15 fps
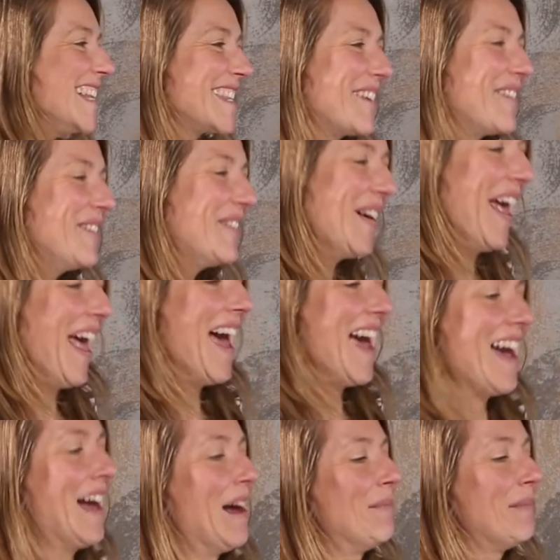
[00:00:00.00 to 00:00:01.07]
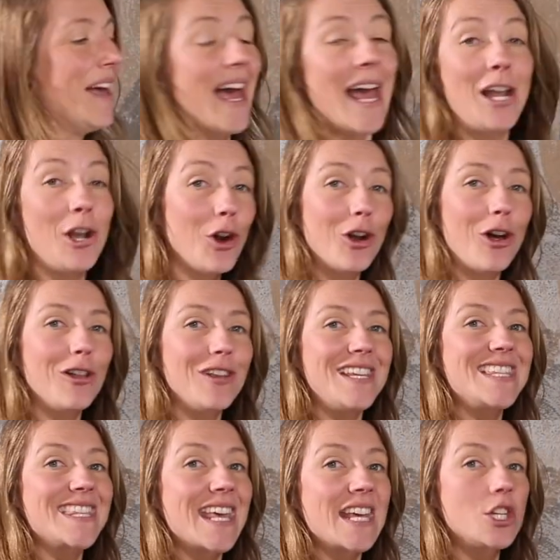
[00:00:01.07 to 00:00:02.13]
so um, I learn all
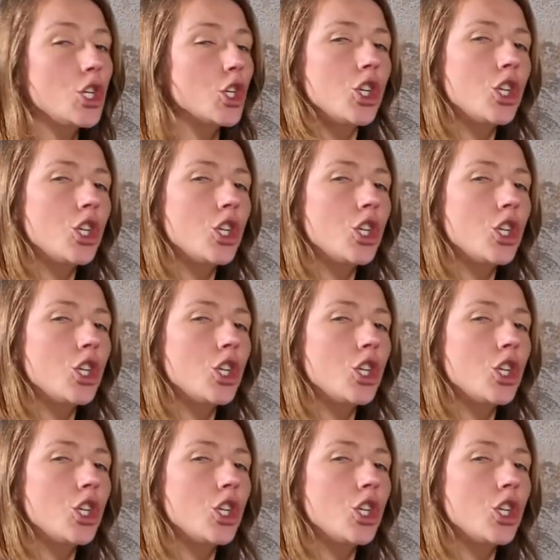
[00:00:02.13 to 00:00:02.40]
these things. You,